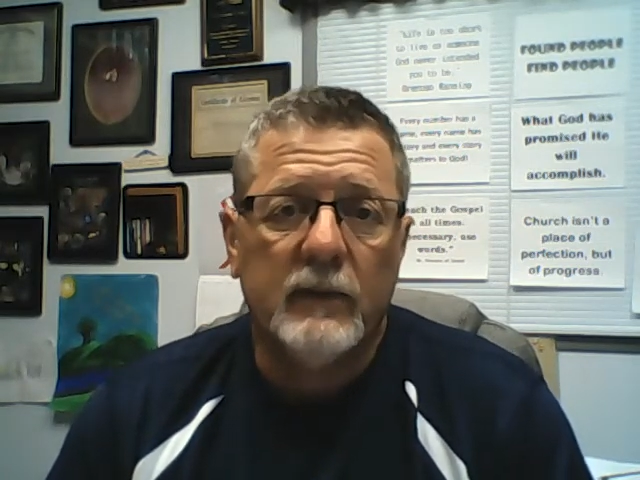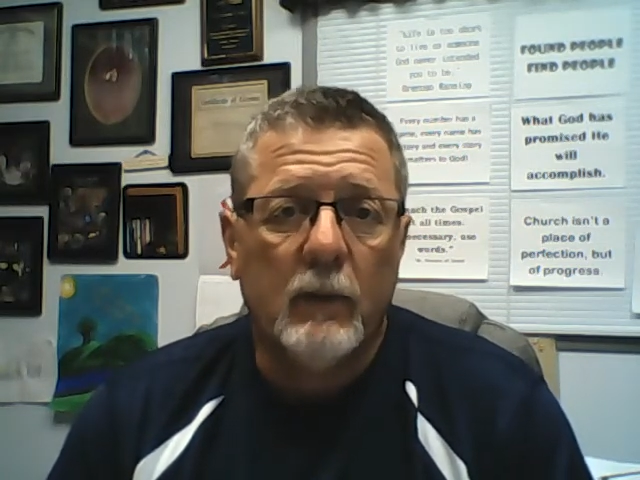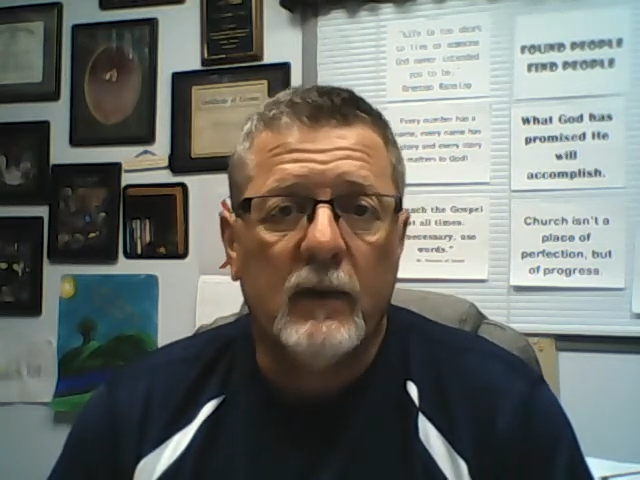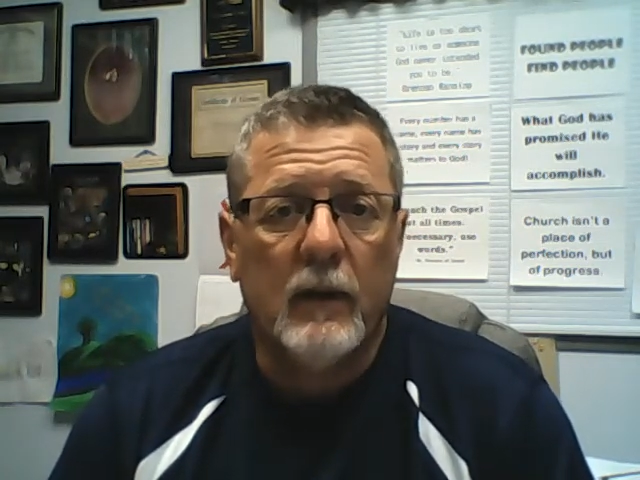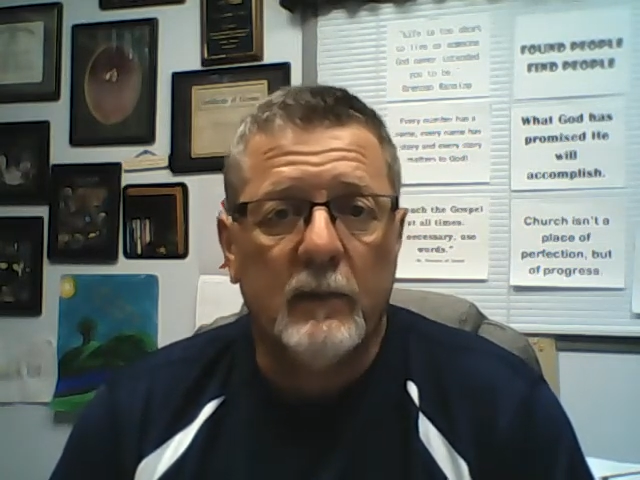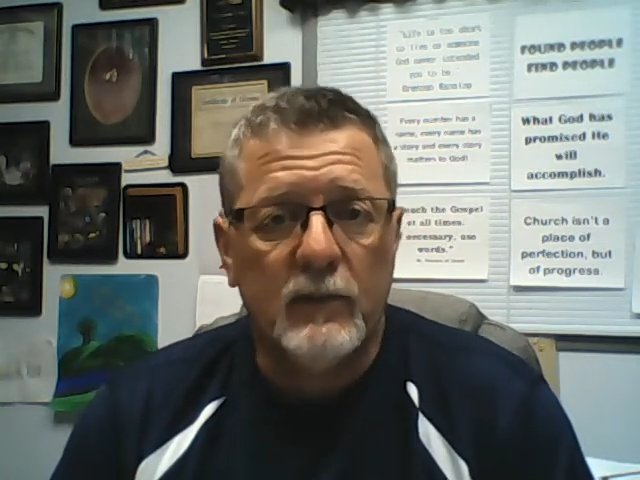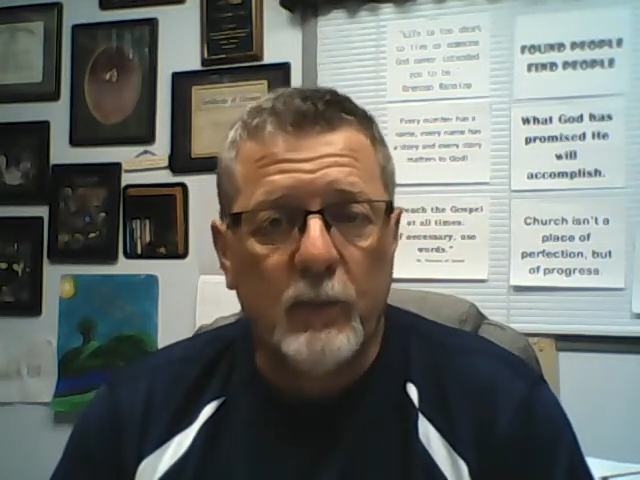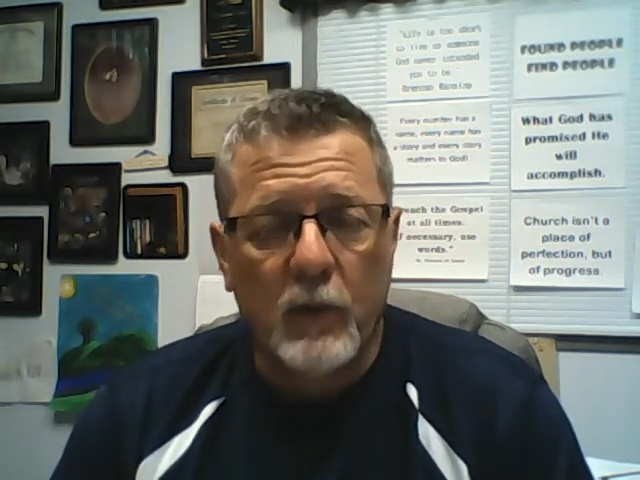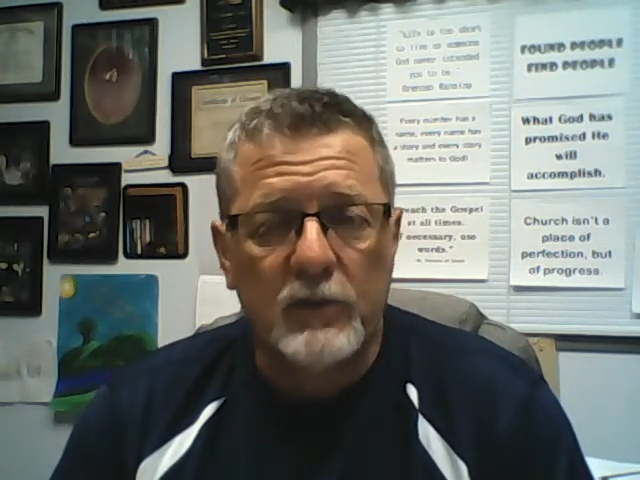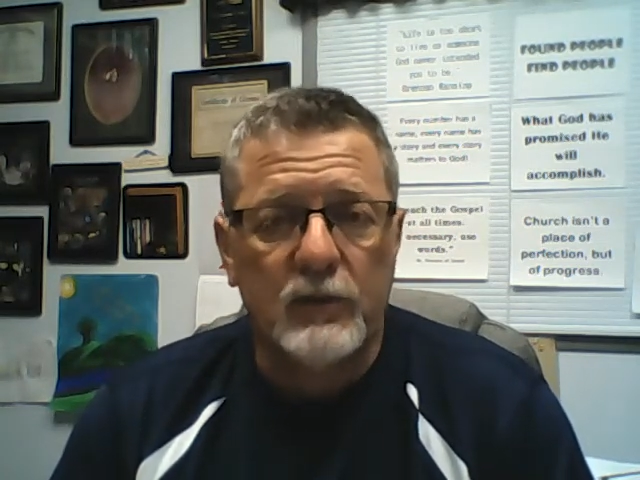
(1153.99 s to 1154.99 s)
they will come into
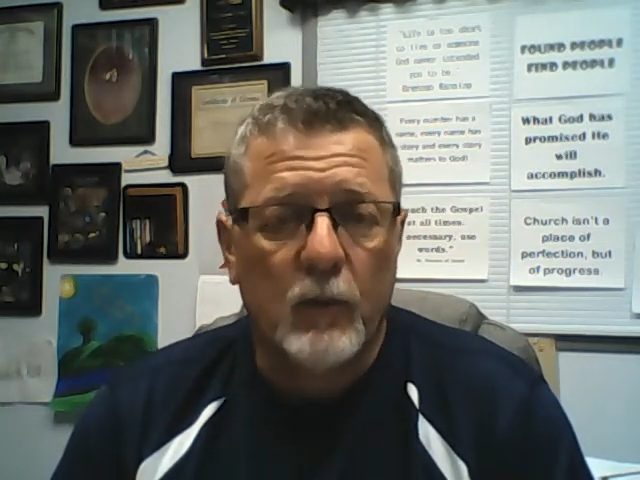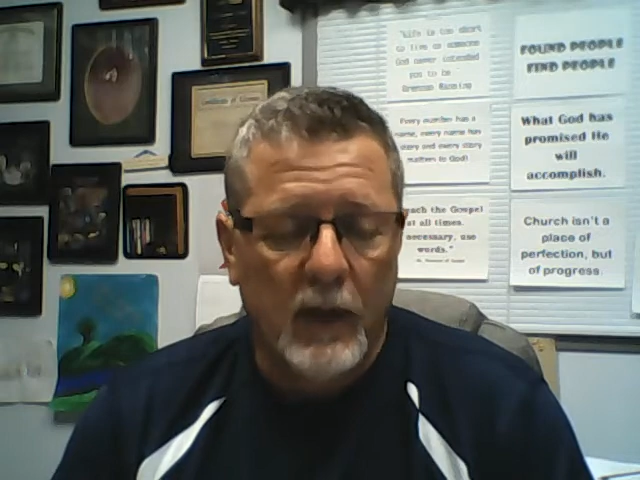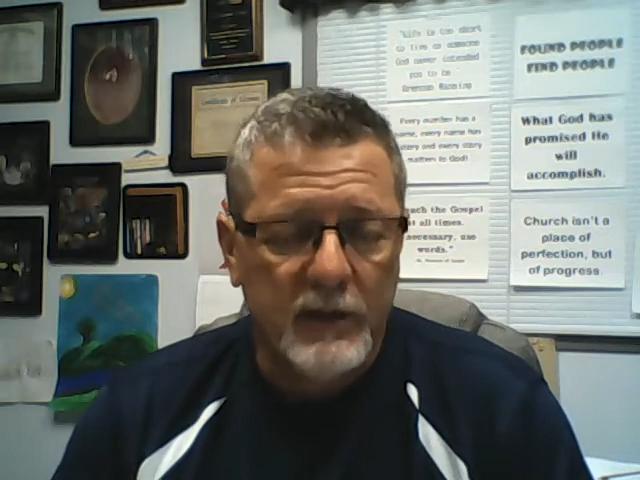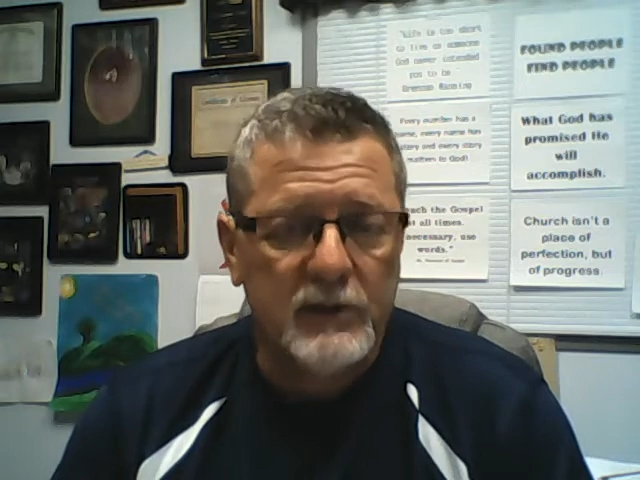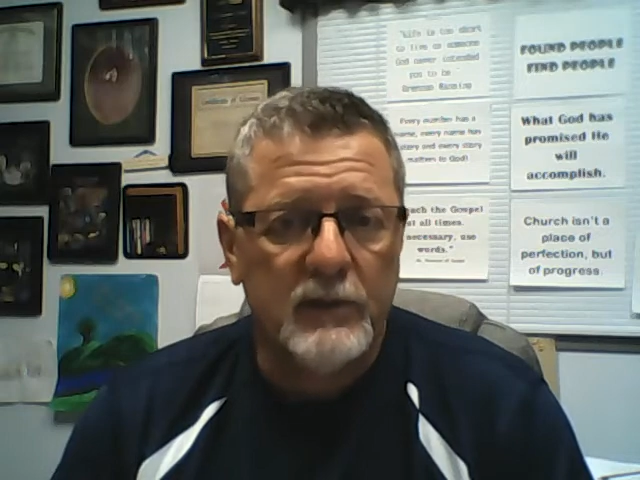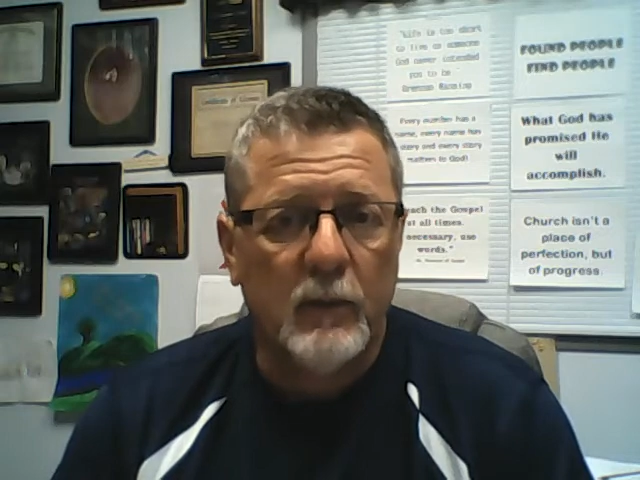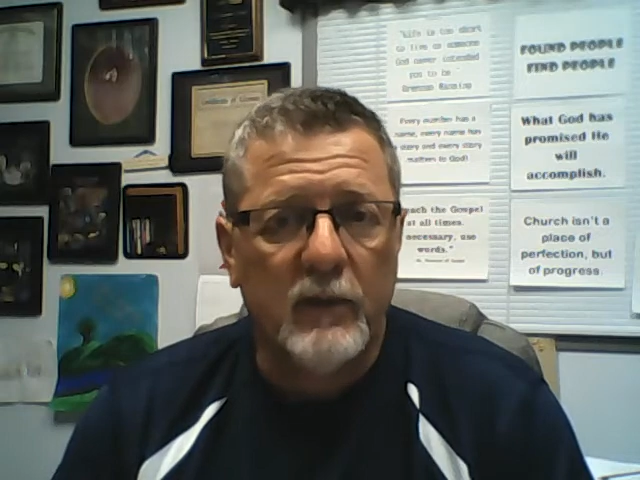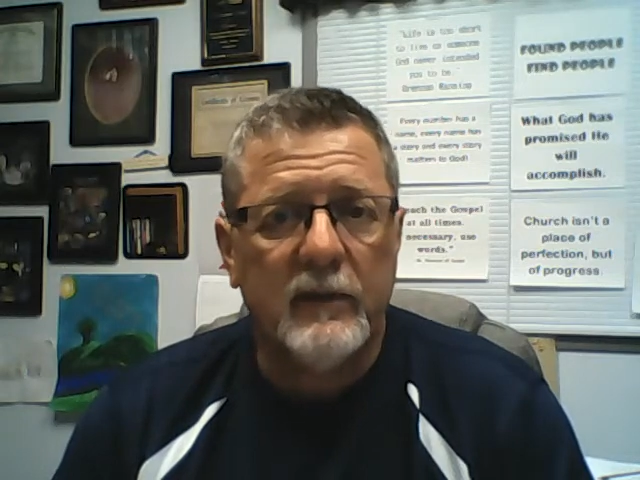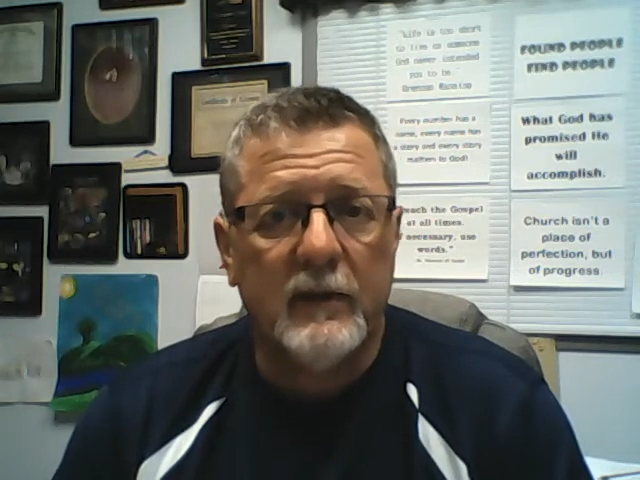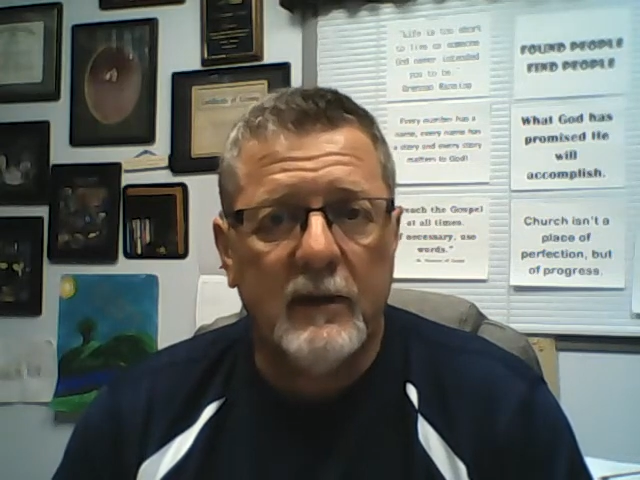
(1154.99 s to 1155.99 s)
personal relationship
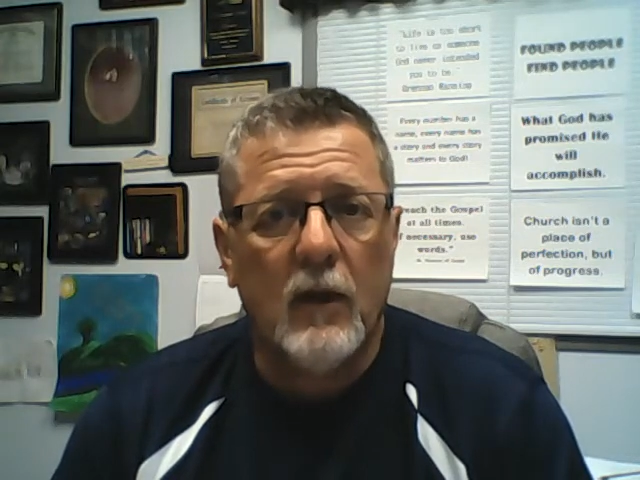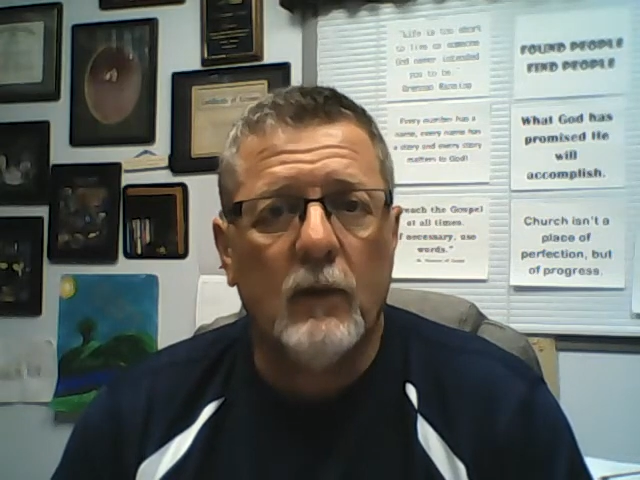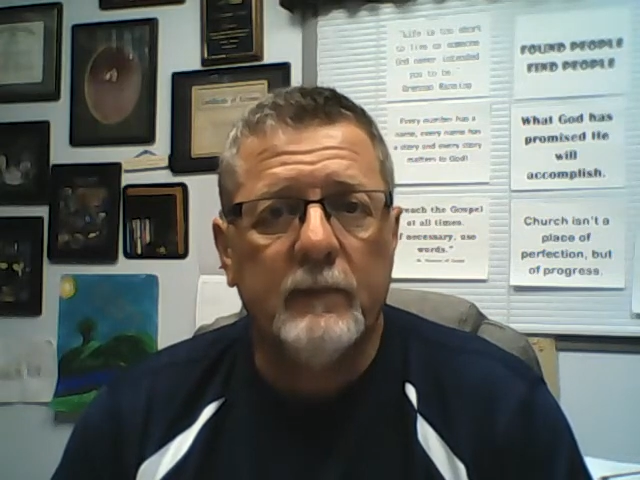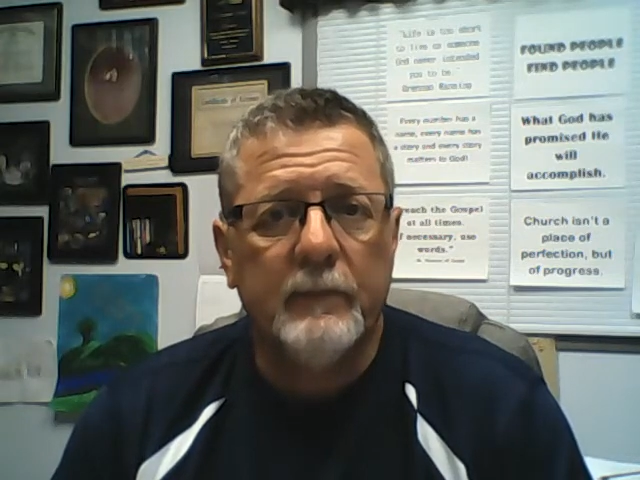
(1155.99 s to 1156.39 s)
if they don't.